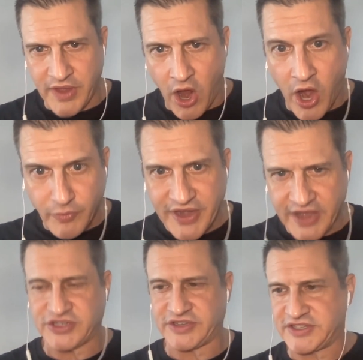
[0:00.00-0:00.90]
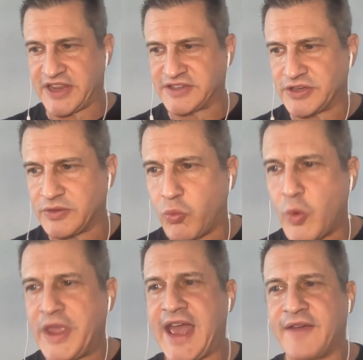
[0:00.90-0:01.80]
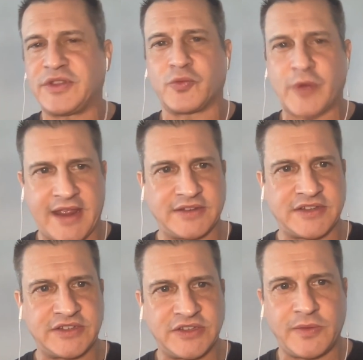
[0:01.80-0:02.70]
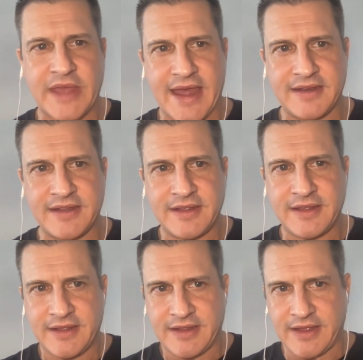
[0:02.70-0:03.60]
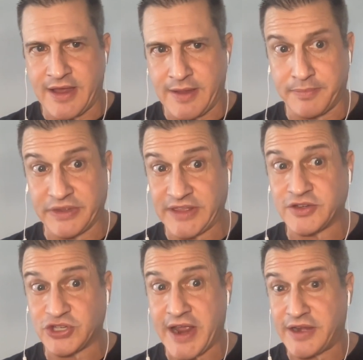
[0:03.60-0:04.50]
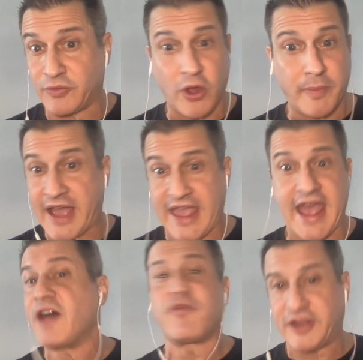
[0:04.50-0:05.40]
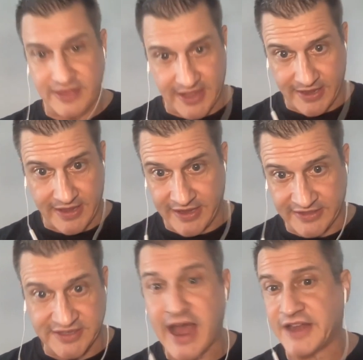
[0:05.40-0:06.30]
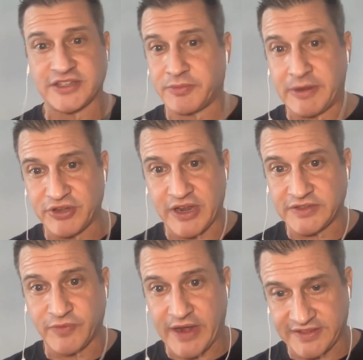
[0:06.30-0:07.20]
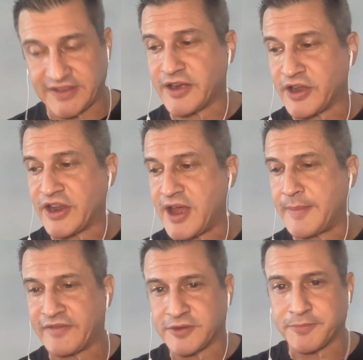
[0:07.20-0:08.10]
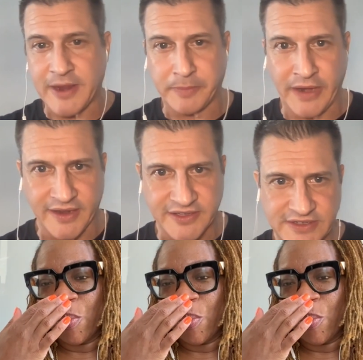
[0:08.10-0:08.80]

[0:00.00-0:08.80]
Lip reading: harm reduction centered. We have the right to do that. But they're trying to roll back everything. It's not just reproductive rights. They're going to come after PrEP next.